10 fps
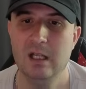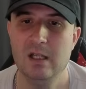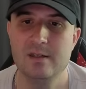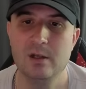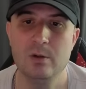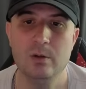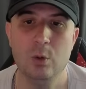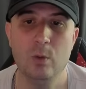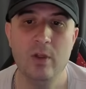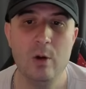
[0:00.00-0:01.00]
So
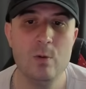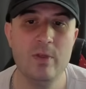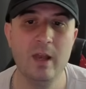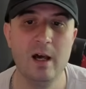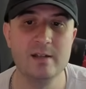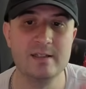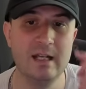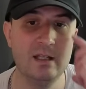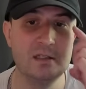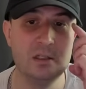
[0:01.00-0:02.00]
although the last
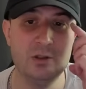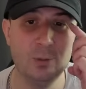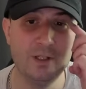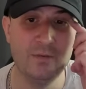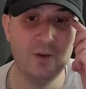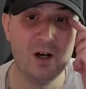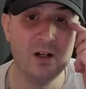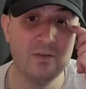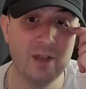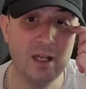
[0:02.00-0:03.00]
sale is
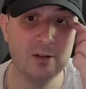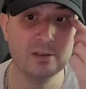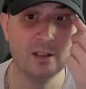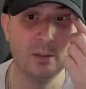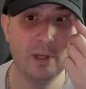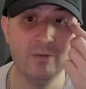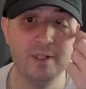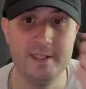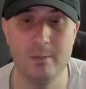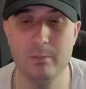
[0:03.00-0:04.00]
225, that looks like a bit of a
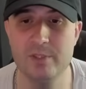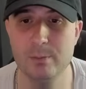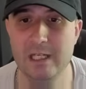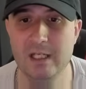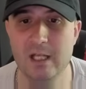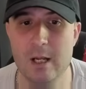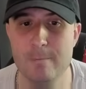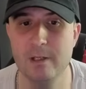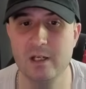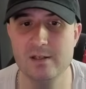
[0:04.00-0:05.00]
dump to me
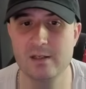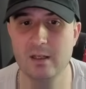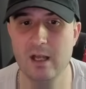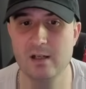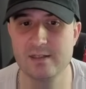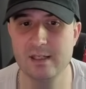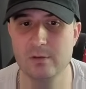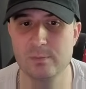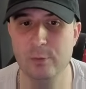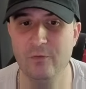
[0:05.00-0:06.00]
because the last
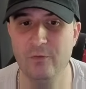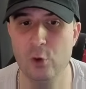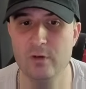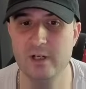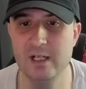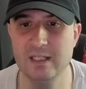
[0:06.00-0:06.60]
sales before it,